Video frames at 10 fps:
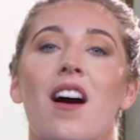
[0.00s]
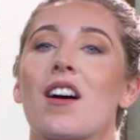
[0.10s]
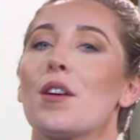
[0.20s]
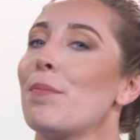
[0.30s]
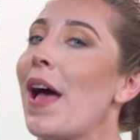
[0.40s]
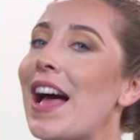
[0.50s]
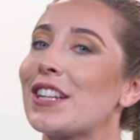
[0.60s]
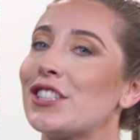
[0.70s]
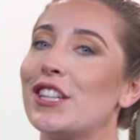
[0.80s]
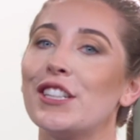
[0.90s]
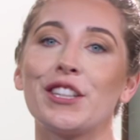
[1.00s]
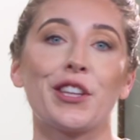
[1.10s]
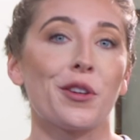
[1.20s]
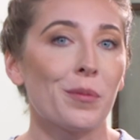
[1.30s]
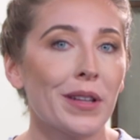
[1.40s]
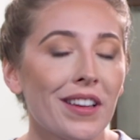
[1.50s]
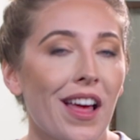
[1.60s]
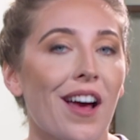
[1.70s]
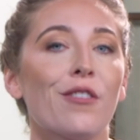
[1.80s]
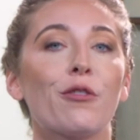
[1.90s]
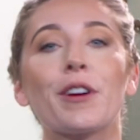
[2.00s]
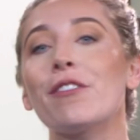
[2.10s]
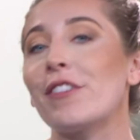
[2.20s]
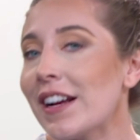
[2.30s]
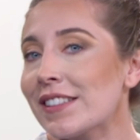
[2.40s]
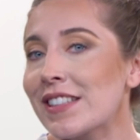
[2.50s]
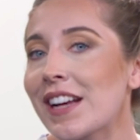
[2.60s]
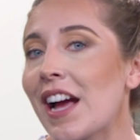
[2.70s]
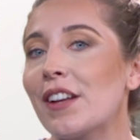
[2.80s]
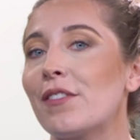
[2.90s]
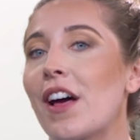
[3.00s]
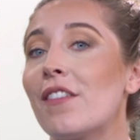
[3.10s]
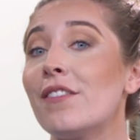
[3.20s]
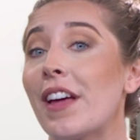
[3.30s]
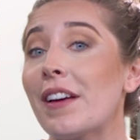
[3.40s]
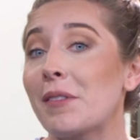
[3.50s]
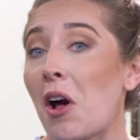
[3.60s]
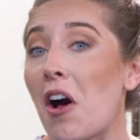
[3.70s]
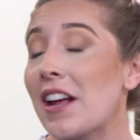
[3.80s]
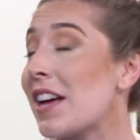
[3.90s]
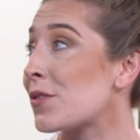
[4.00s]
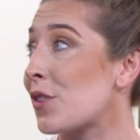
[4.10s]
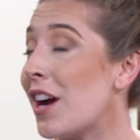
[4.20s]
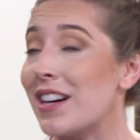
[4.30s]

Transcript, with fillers: our passionate human love reflects the kind of love that God has for